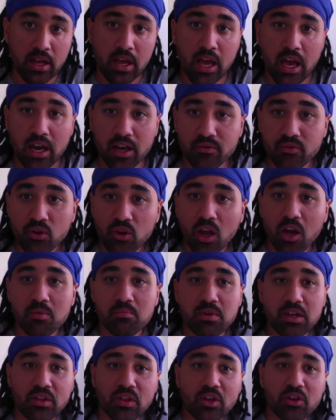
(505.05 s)
And if you're like
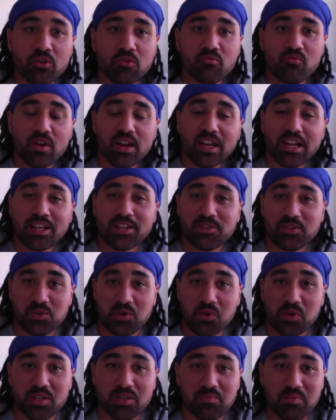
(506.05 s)
me, then you really
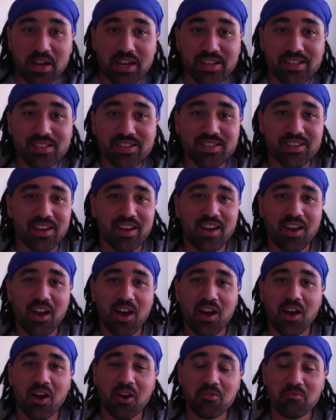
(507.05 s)
enjoy debates
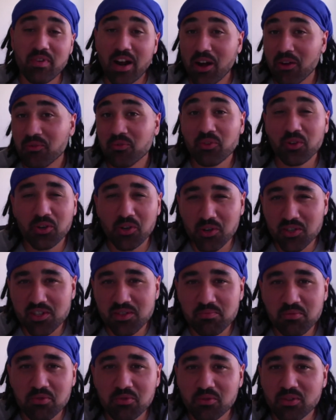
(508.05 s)
uh, around the
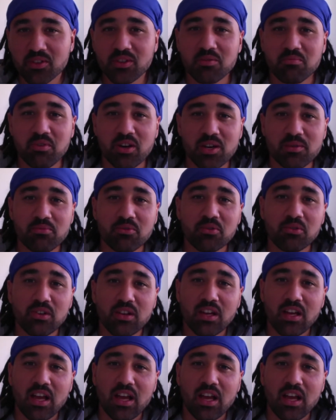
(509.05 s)
gospel and the Bible.